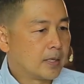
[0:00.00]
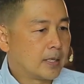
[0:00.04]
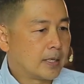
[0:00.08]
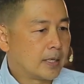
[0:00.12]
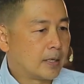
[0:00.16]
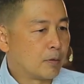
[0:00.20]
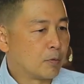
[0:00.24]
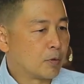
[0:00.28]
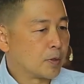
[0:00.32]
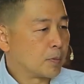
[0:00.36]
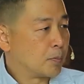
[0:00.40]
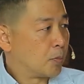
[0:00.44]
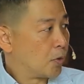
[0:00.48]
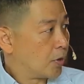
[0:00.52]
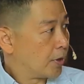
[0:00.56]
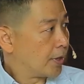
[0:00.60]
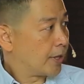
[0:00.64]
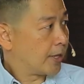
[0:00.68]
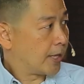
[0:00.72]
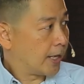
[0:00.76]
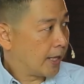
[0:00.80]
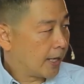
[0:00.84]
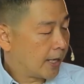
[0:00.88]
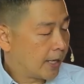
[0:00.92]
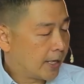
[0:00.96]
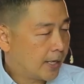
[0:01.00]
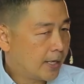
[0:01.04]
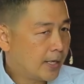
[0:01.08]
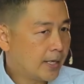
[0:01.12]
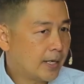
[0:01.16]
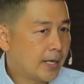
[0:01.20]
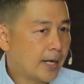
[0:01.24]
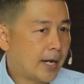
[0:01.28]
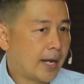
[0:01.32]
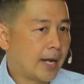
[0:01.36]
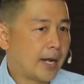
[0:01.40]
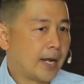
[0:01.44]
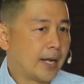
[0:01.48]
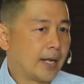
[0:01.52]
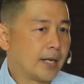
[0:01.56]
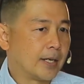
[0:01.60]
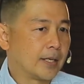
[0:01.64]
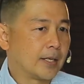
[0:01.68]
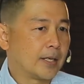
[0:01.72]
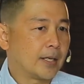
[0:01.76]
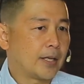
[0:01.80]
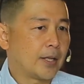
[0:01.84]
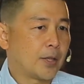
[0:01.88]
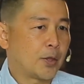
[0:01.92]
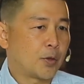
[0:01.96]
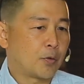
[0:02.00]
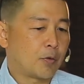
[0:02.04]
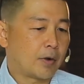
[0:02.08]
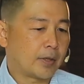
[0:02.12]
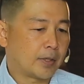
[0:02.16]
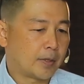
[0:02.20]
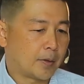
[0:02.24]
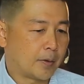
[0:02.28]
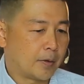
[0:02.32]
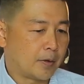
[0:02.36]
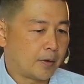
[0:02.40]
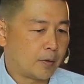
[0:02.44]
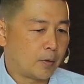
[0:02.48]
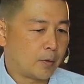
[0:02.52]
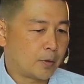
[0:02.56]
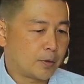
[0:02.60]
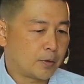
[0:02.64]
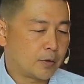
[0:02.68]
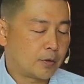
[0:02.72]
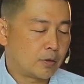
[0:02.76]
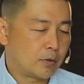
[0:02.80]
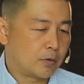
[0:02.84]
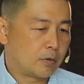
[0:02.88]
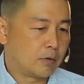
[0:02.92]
he was born there. And throughout the